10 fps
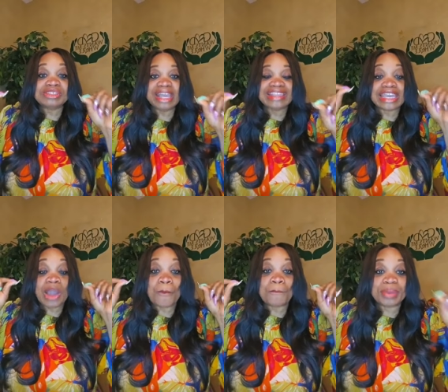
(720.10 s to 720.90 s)
me the
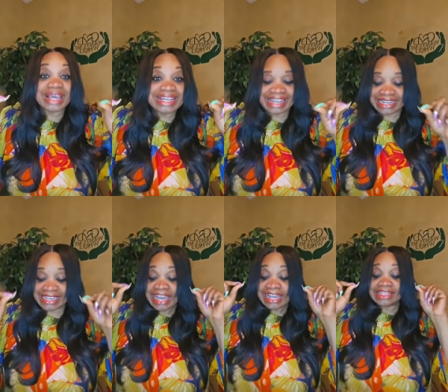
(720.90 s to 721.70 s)
ability
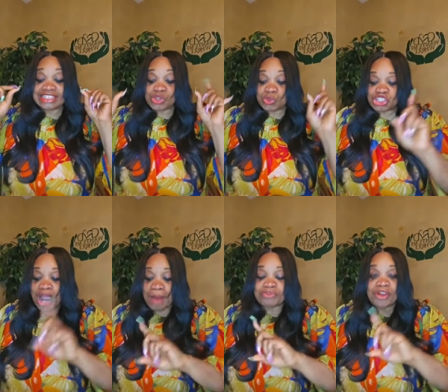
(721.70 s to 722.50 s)
to
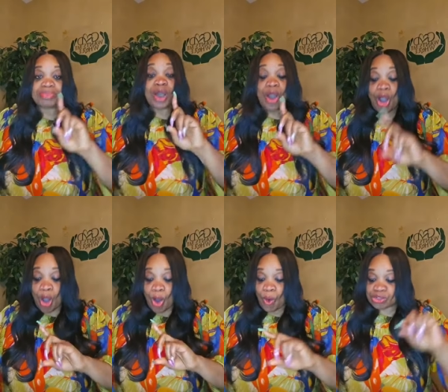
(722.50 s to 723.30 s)
jump from the
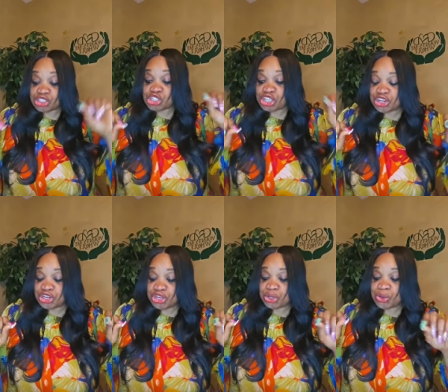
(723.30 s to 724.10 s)
old to the
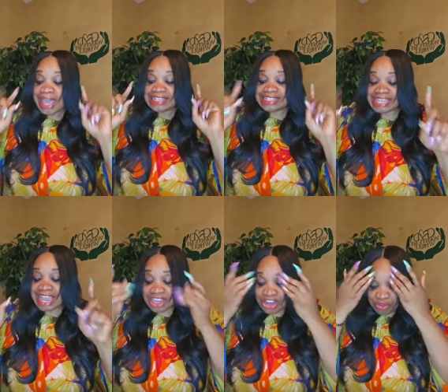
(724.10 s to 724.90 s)
new.
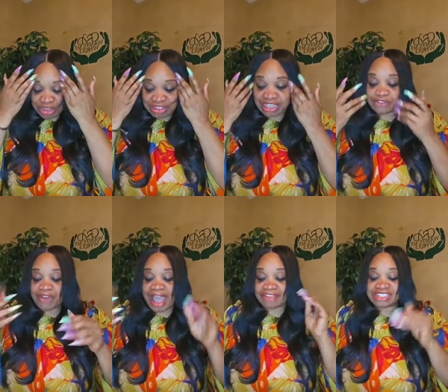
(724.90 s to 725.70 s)
Second Corinthians
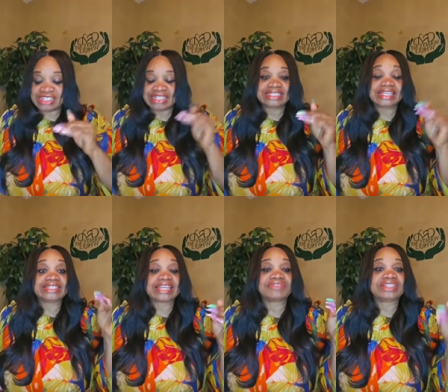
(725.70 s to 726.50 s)
5, 16,
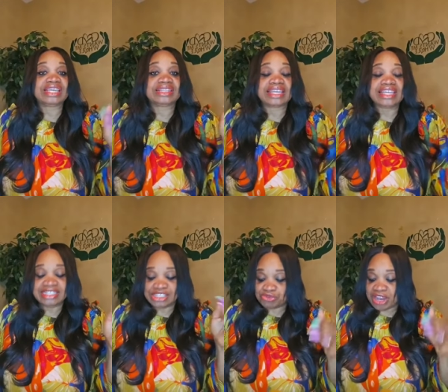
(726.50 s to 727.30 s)
17, the
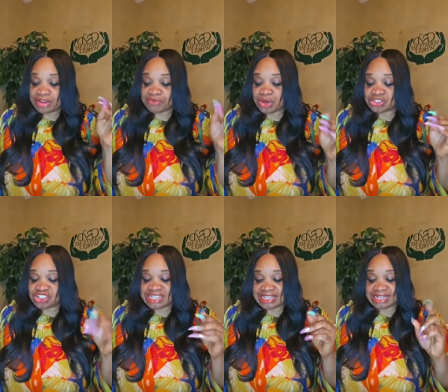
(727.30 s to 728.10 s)
easy reading version
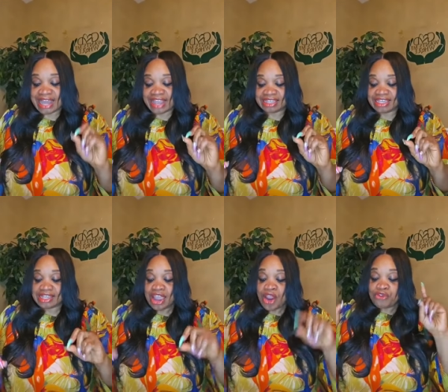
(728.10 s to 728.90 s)
says it like this.
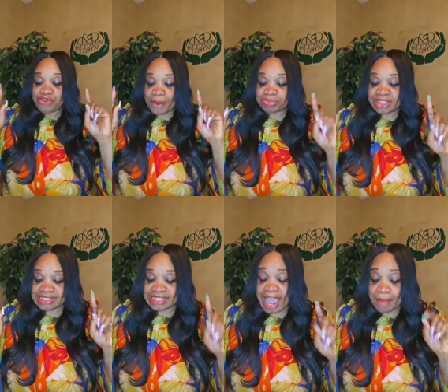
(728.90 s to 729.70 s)
From this
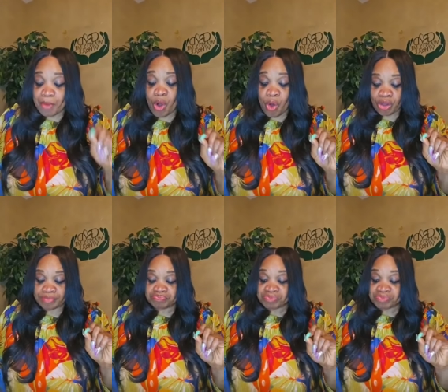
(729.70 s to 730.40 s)
time on,